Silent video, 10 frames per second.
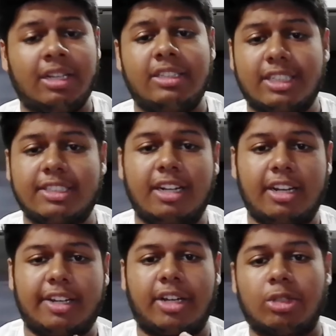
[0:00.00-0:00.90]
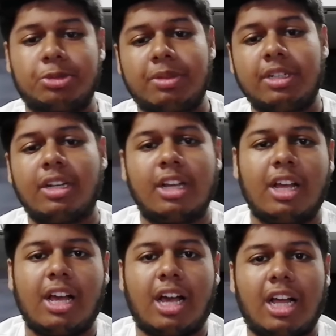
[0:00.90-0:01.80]
just a little announcement,
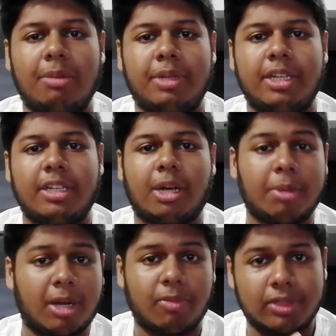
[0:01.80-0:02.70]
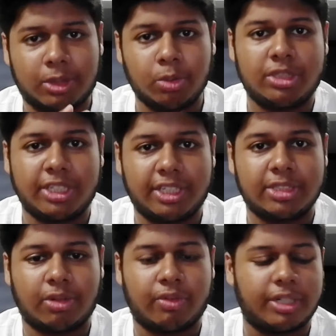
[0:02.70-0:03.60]
I'll be coming up with two series
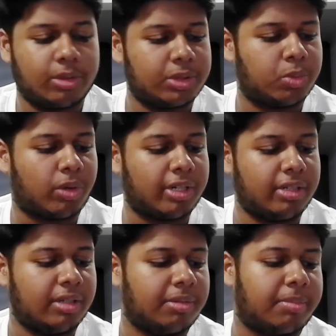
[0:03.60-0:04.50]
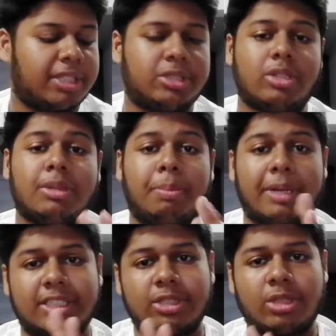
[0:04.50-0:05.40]
of videos. One based on the
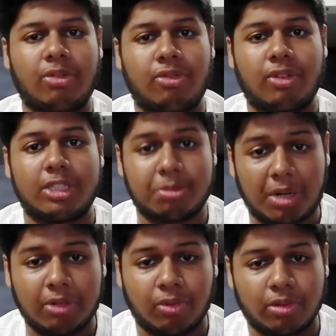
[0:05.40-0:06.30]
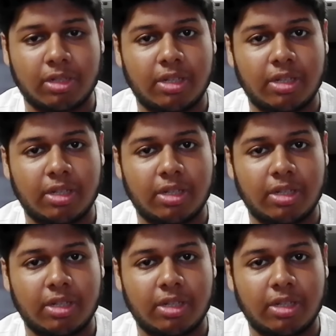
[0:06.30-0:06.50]
basics of a smartphone.